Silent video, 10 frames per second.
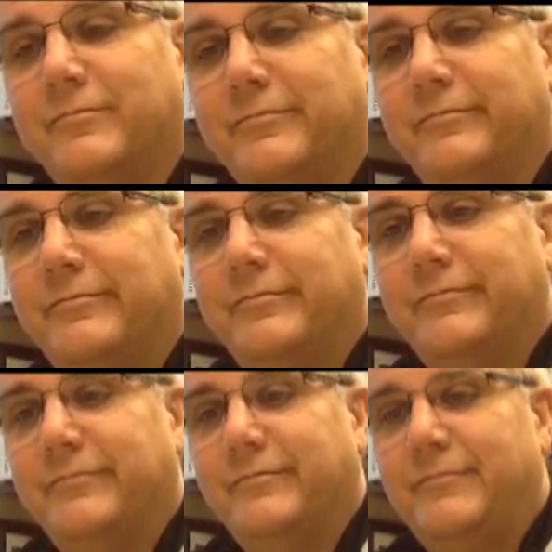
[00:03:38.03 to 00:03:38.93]
Uh,
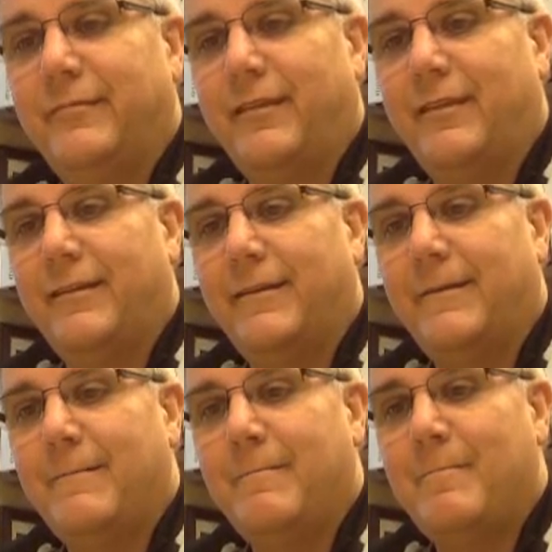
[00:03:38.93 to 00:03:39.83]
are you happy
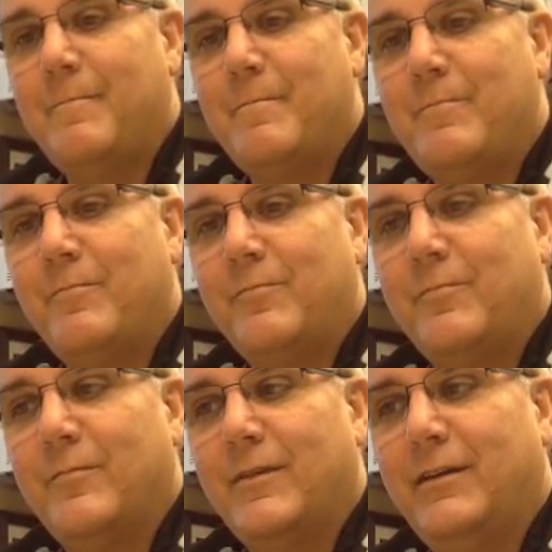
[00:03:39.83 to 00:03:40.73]
with your career
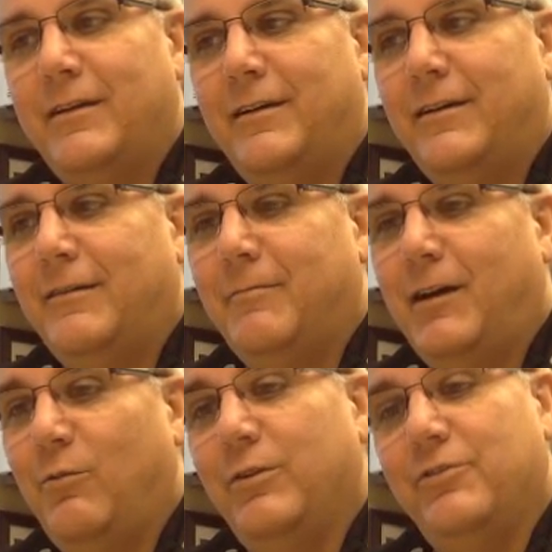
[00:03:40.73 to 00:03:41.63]
choice? Um,
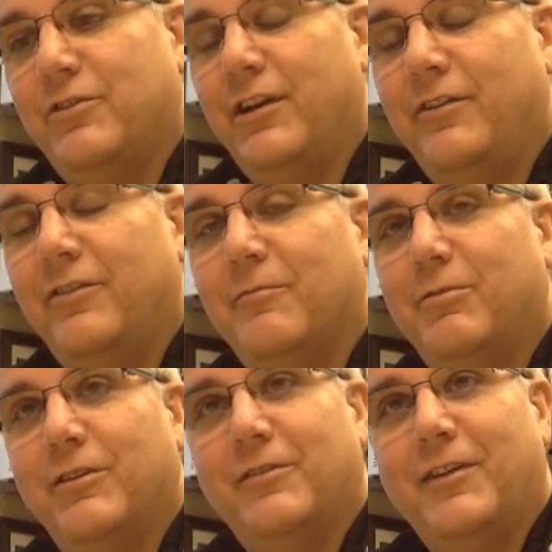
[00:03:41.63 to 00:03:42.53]
I wouldn't change
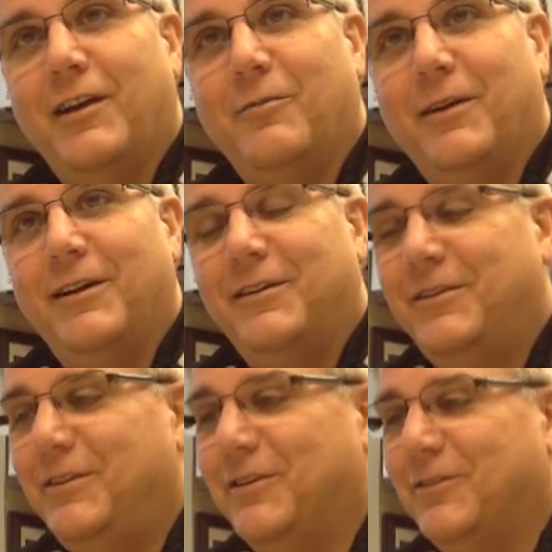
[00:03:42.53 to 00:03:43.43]
it, put it that way.
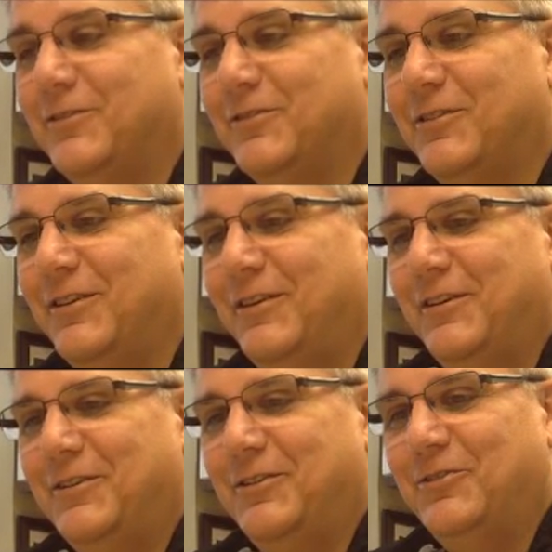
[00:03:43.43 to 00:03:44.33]
You know, there's
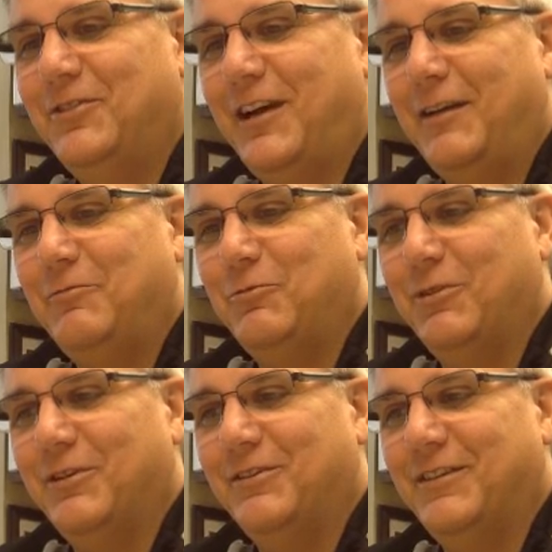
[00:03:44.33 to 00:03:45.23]
there's times
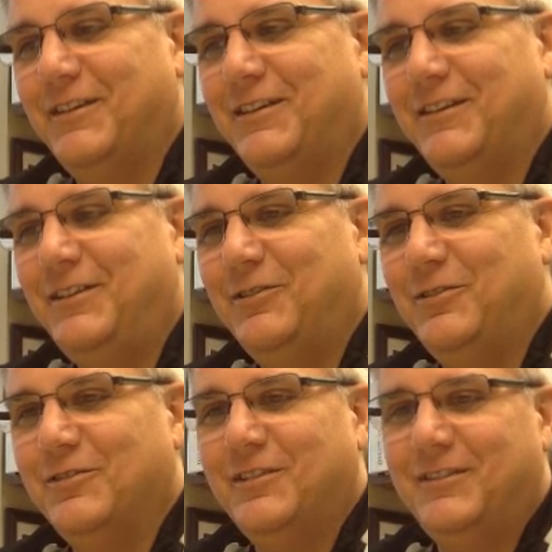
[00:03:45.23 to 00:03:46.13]
where uh, you know
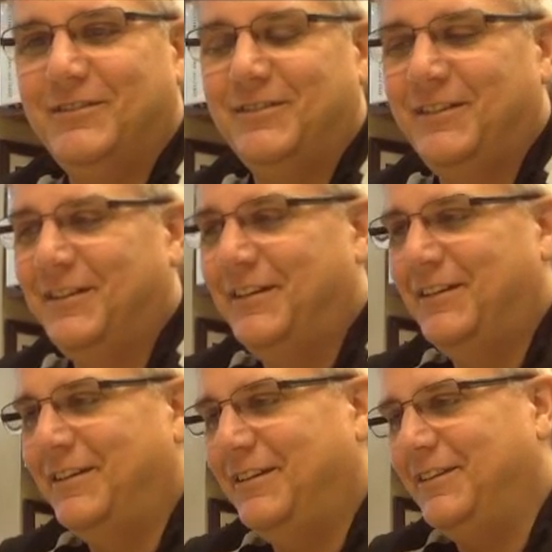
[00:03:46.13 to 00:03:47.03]
all of a sudden
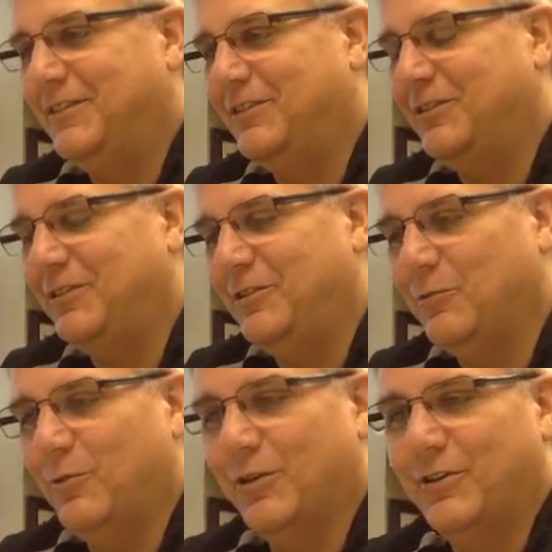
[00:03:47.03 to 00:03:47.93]
you know you,
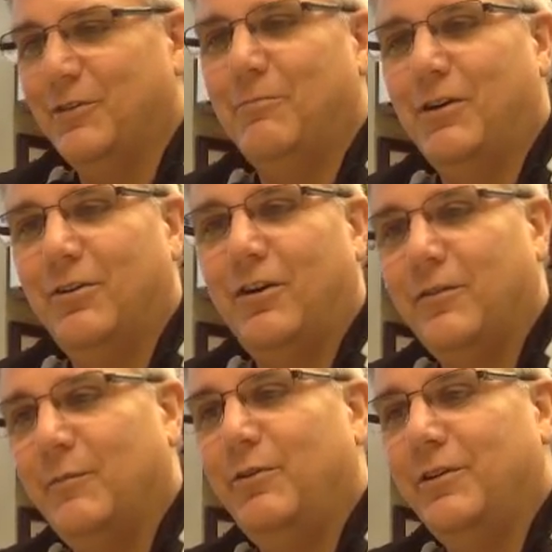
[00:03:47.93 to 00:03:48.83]
you're working your butt off
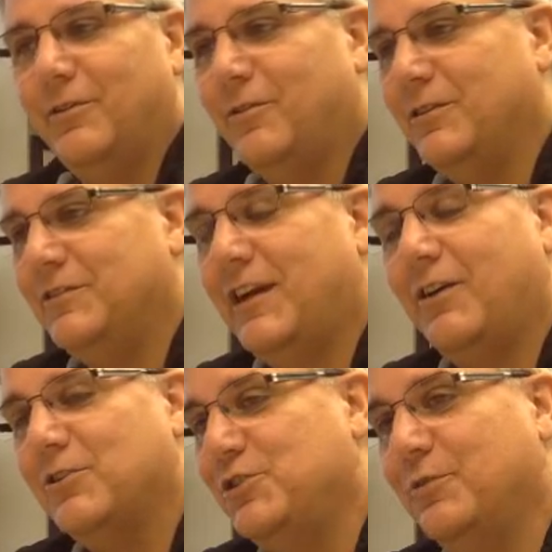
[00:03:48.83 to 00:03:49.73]
you're putting in all these
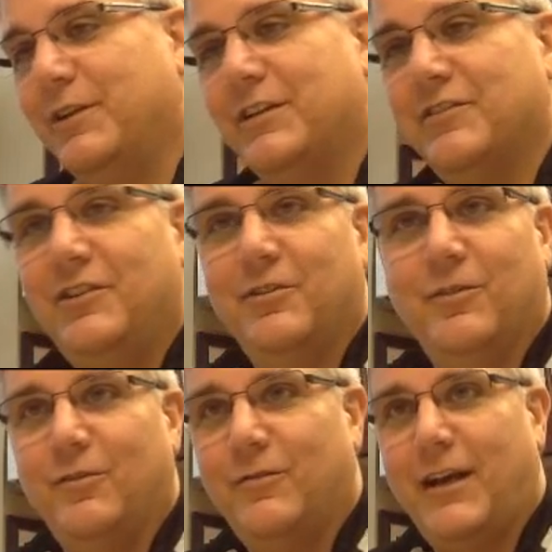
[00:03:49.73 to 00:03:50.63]
hours you don't get to see
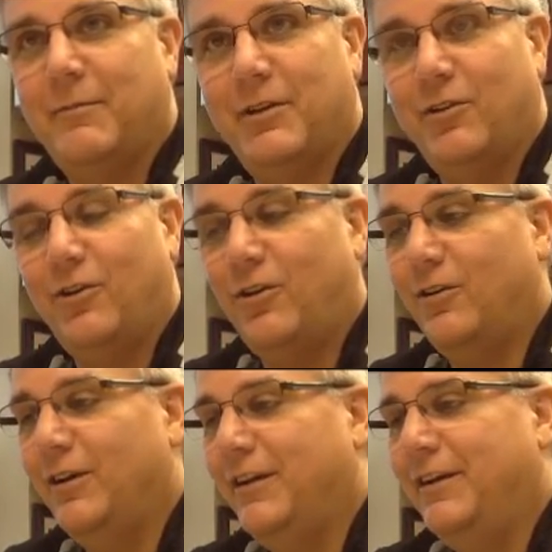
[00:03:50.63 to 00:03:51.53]
your own family at
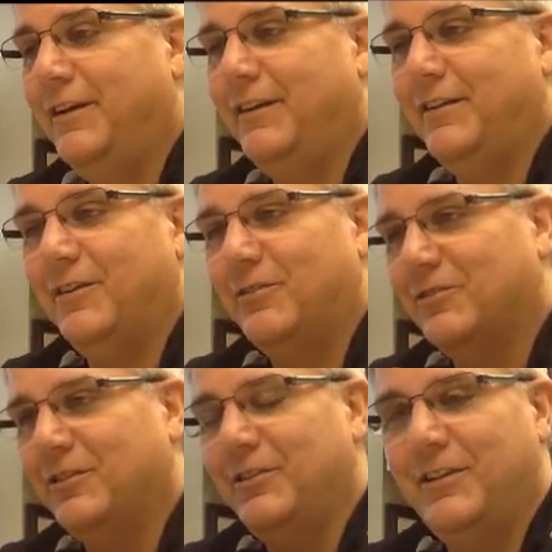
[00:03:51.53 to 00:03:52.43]
all and then all
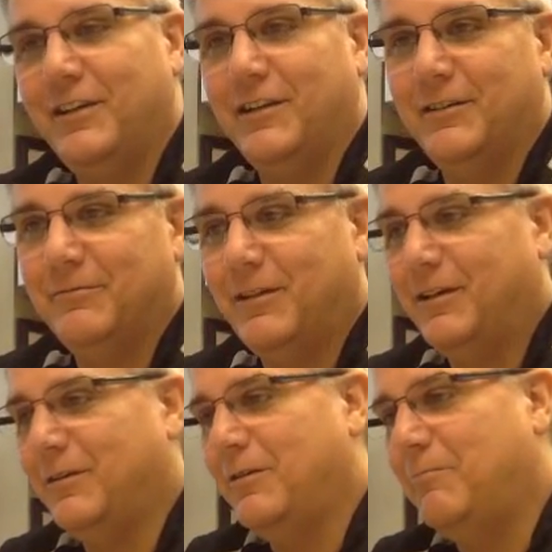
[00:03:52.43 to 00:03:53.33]
of a sudden you get a,
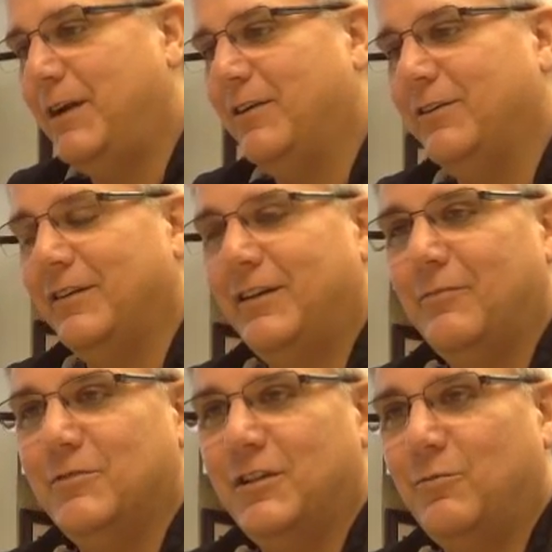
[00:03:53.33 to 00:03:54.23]
a parent that
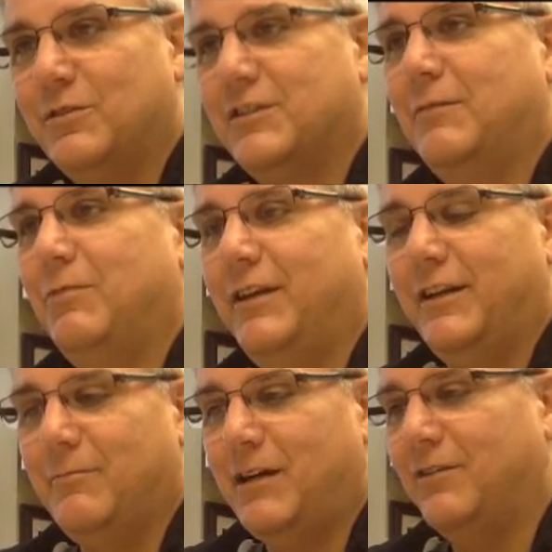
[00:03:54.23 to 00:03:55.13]
comes in and wants to
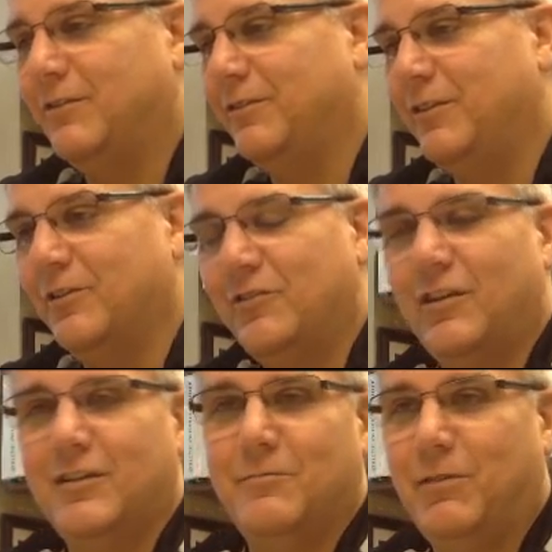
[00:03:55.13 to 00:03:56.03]
complain about their
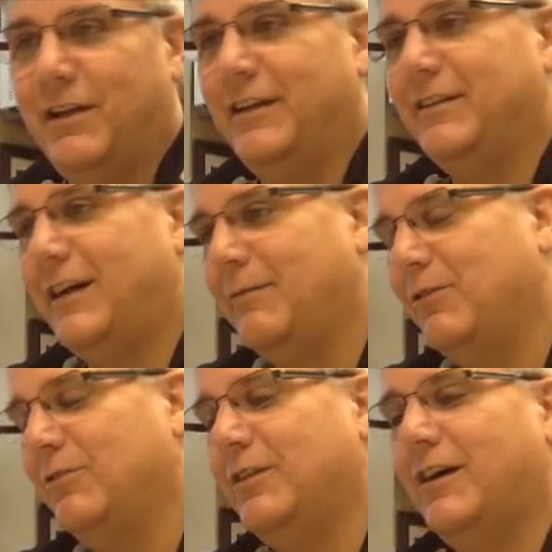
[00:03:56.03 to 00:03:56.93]
son's playing time or
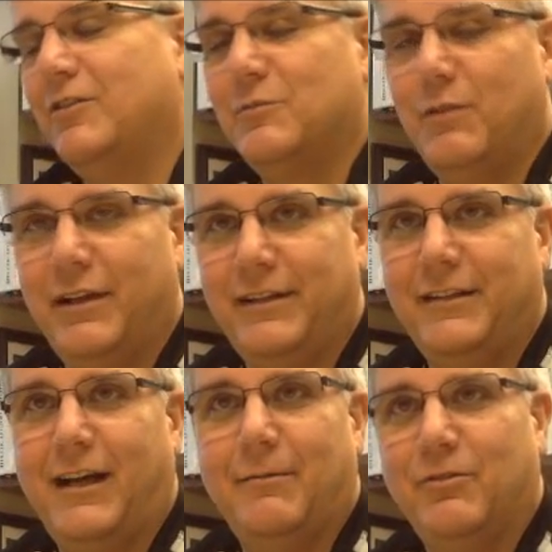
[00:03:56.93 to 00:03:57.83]
their mm-hmm. daughter's playing
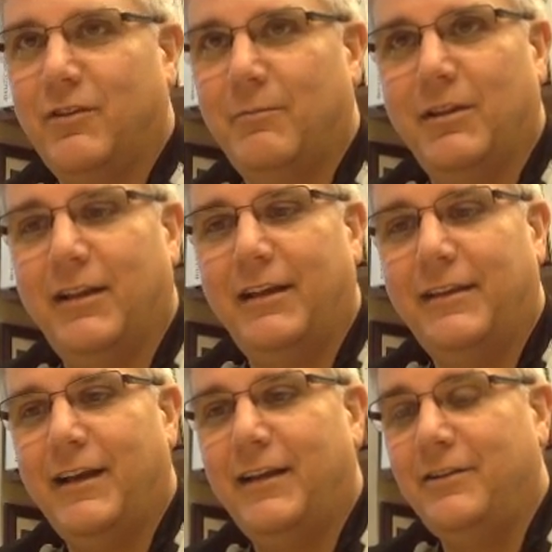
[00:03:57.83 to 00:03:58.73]
time or something yeah.
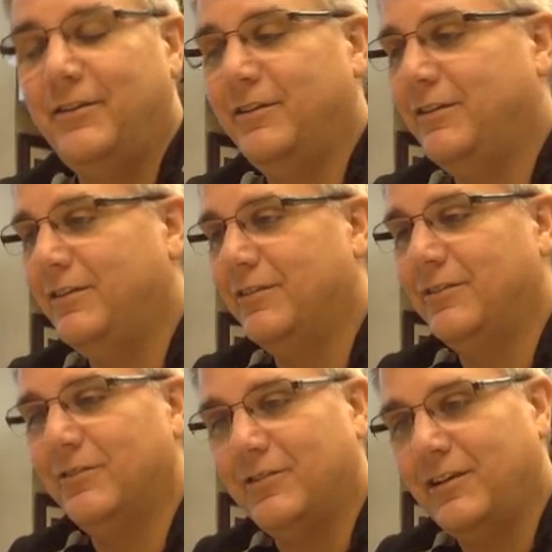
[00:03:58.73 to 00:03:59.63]
like that and you, you
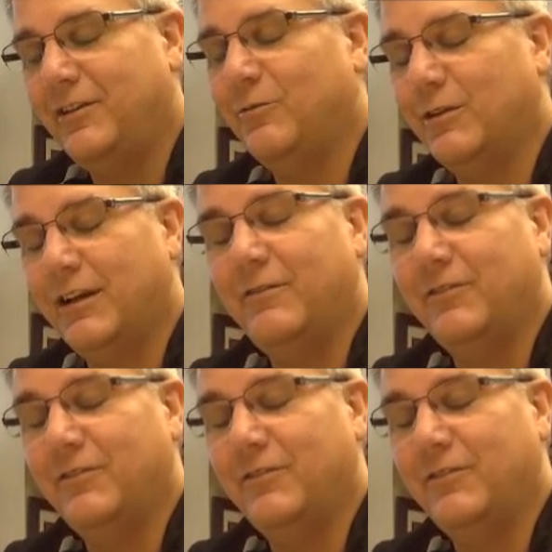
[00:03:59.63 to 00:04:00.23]
sit there and say you know what i